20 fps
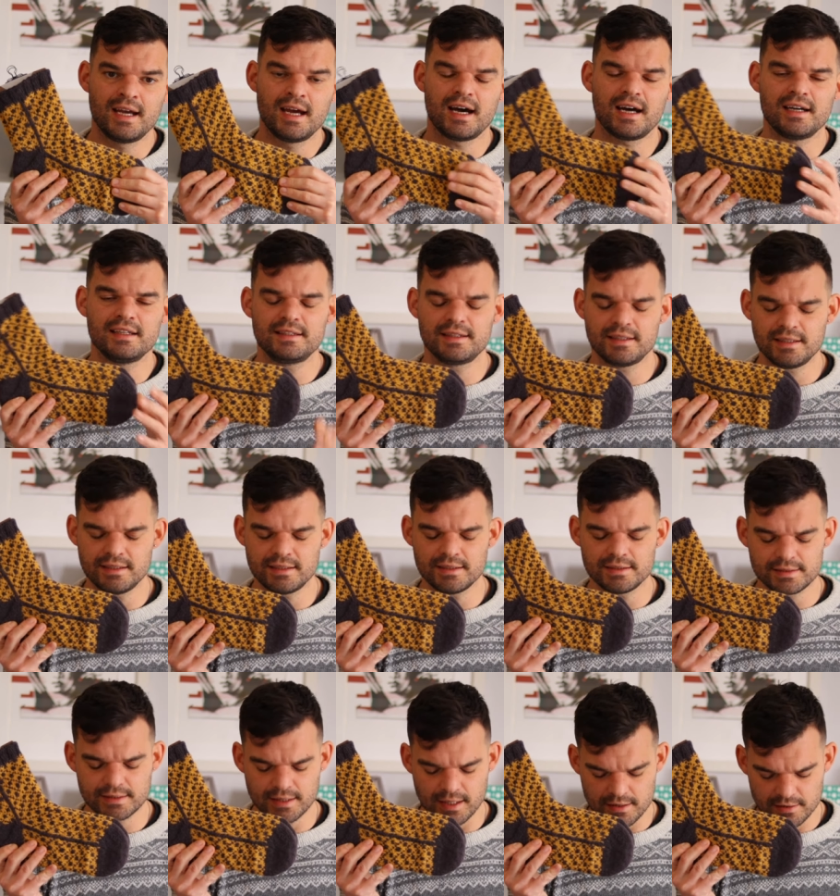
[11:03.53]
I think
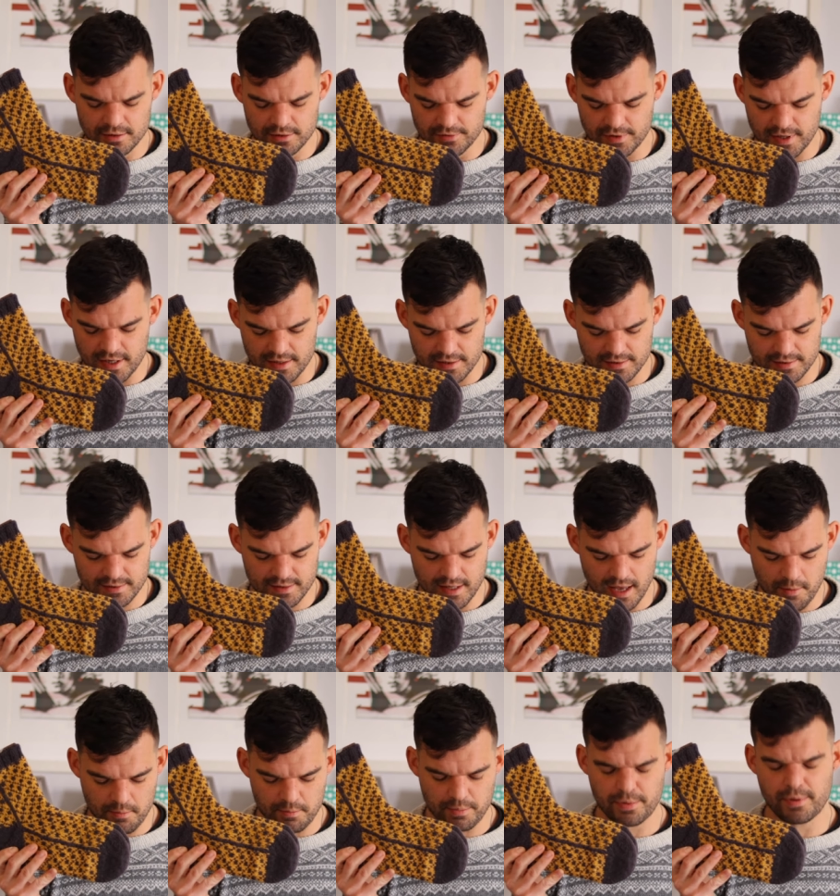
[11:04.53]
it's kind of a
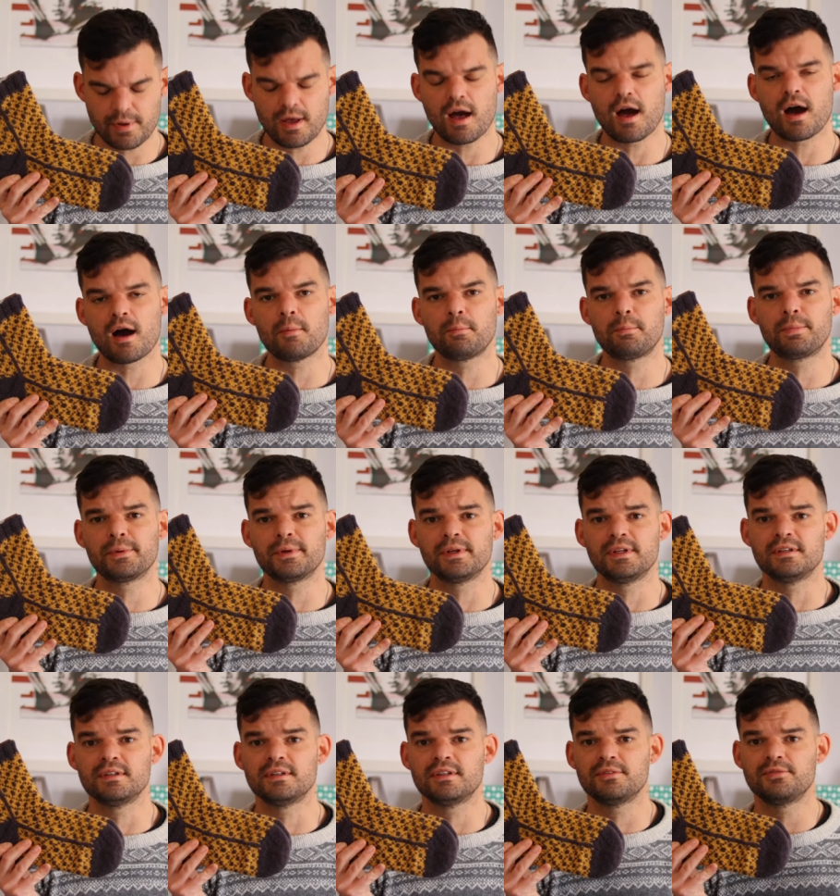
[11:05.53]
step up
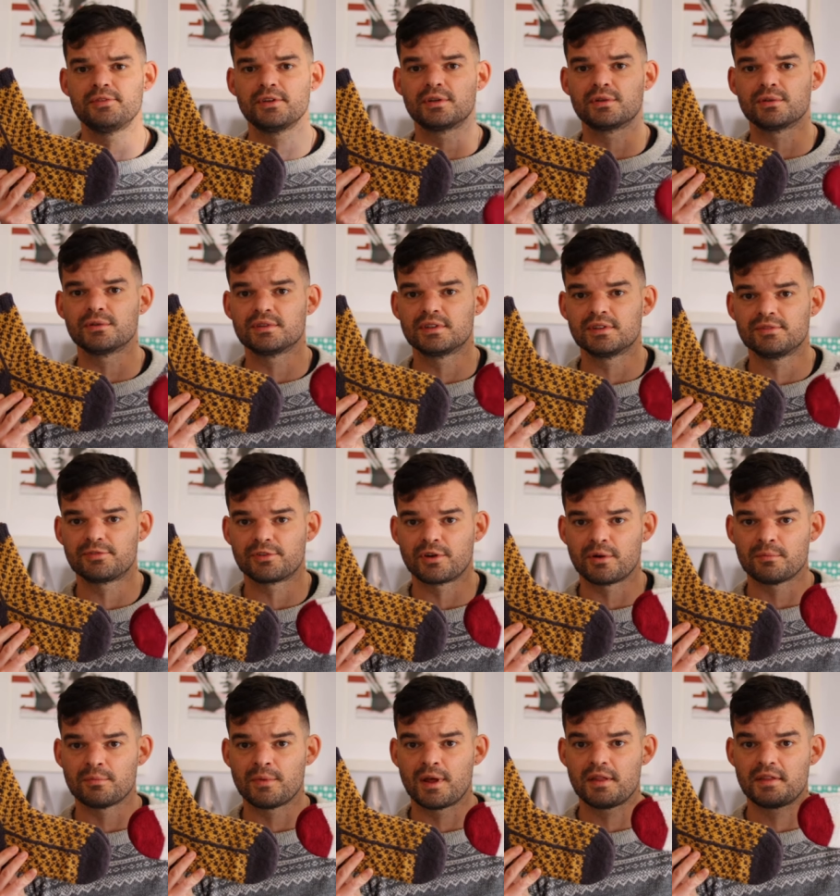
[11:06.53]
in difficulty
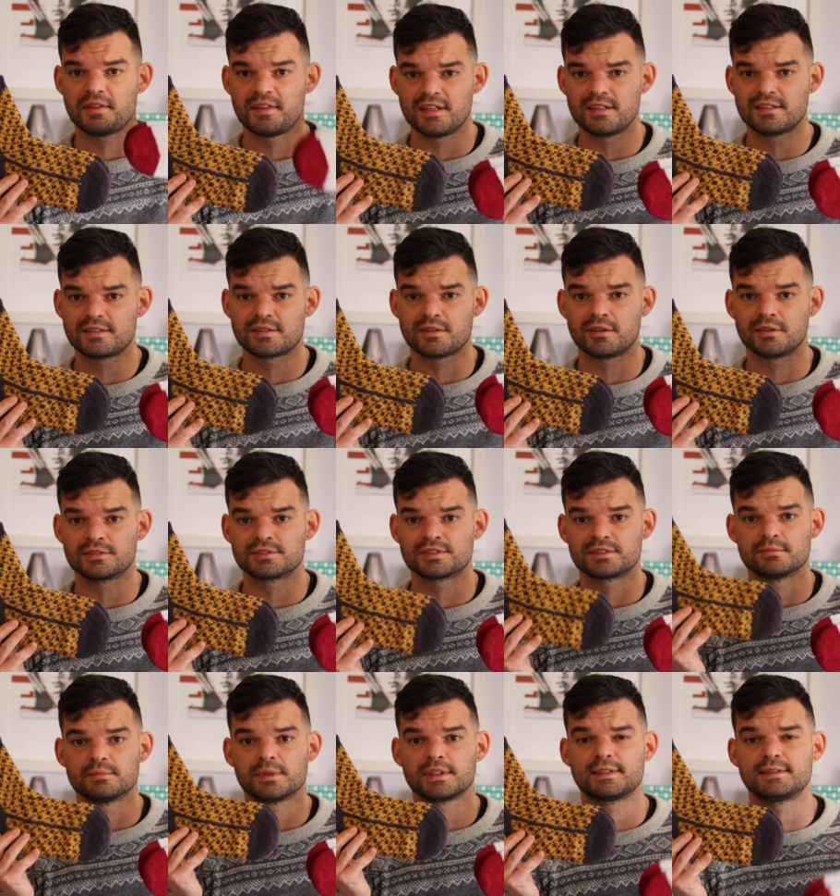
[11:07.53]
from these socks,
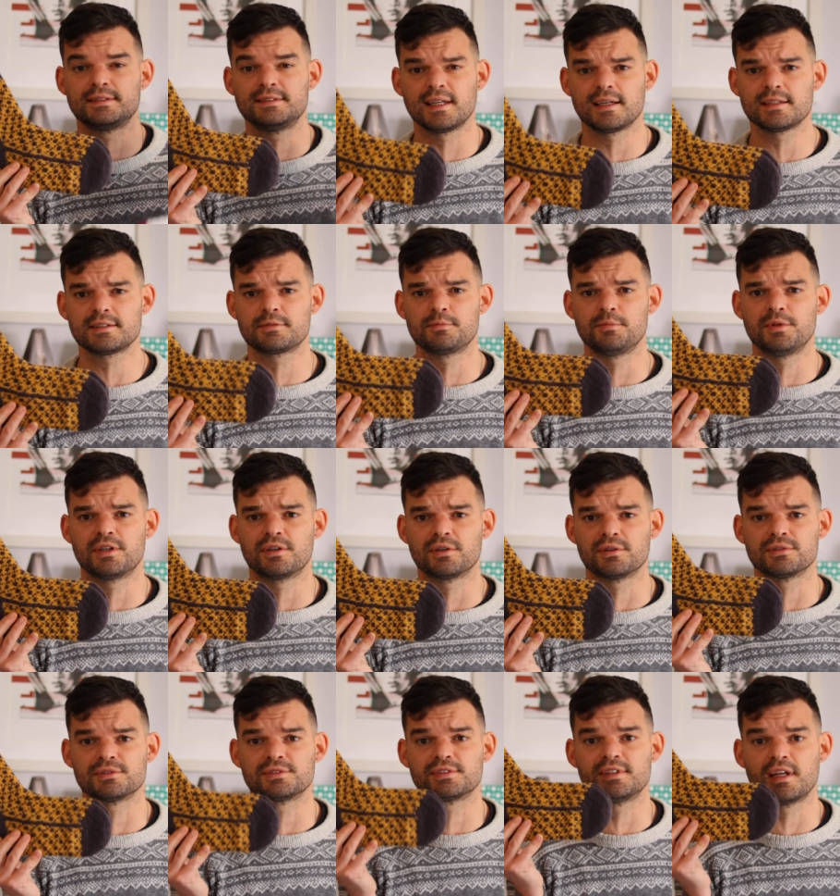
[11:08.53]
but just
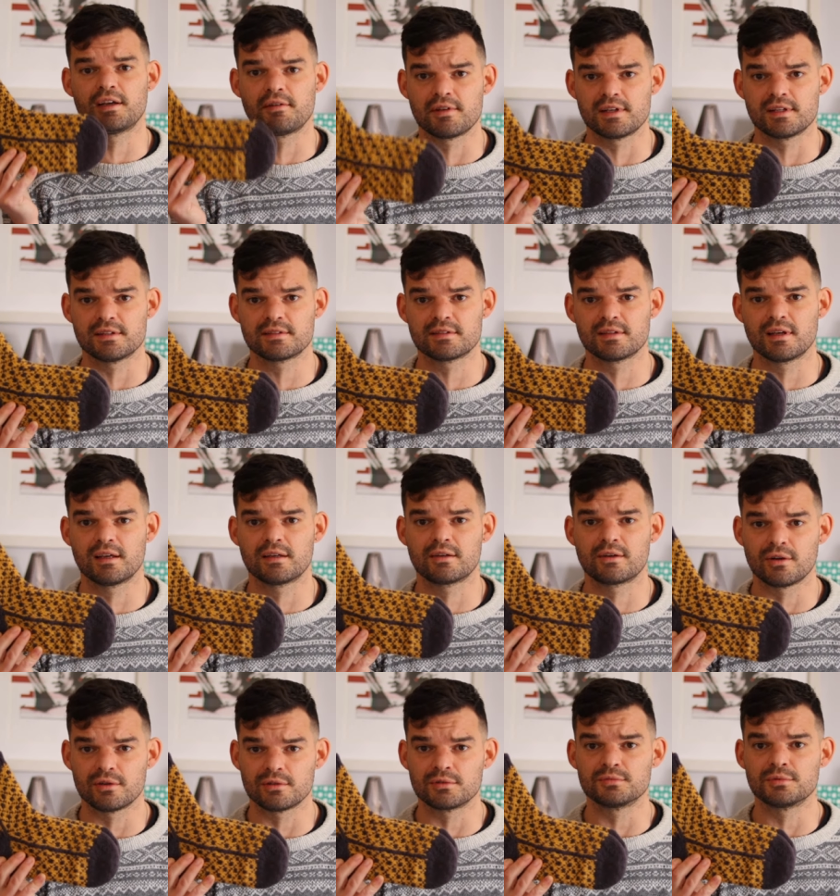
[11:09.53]
because there is a
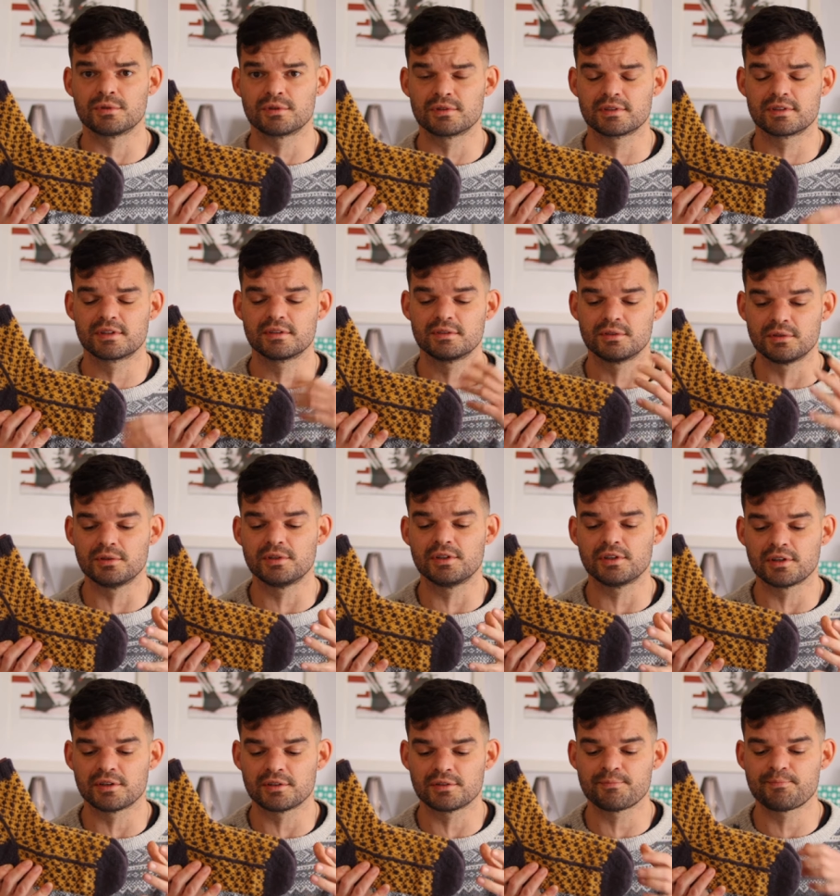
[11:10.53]
color work going
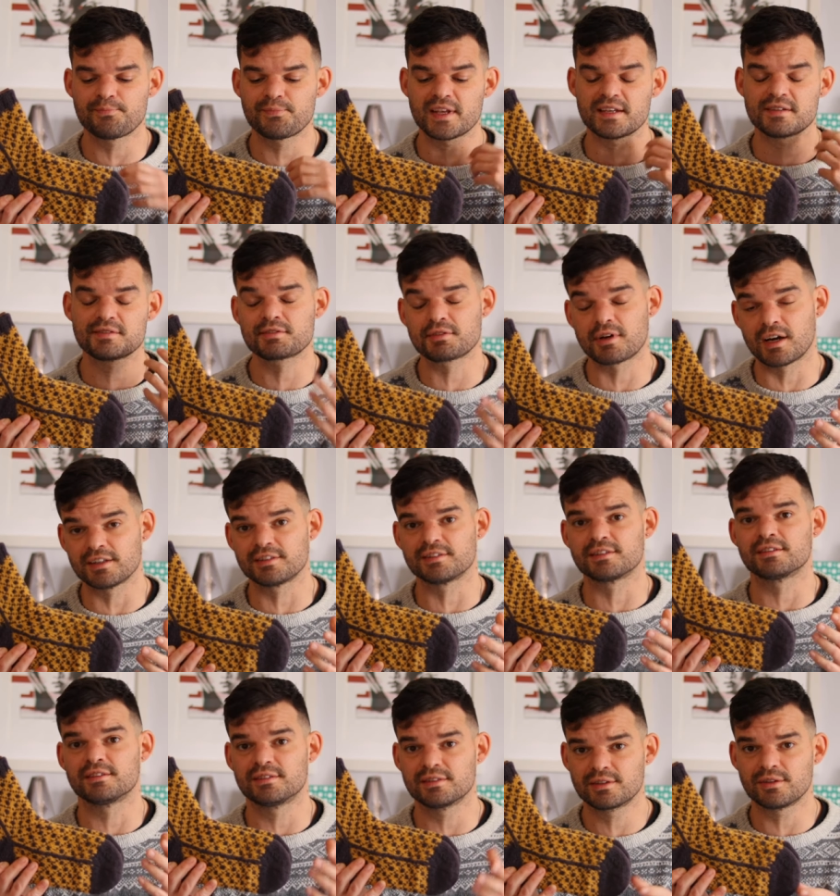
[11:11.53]
on, a
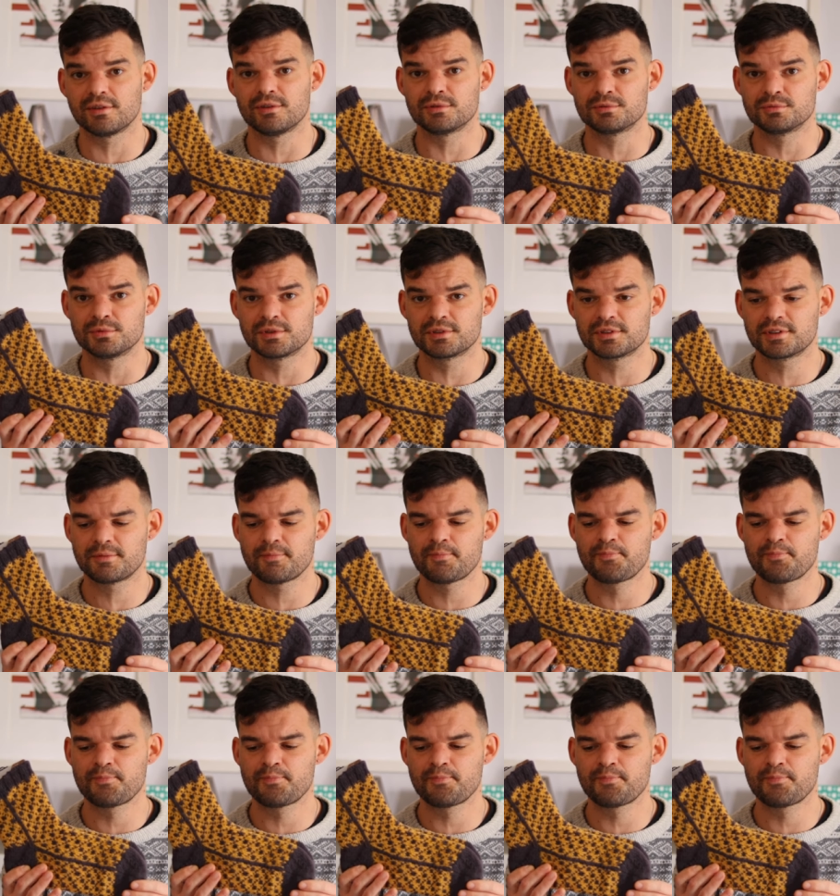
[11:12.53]
stranded color work.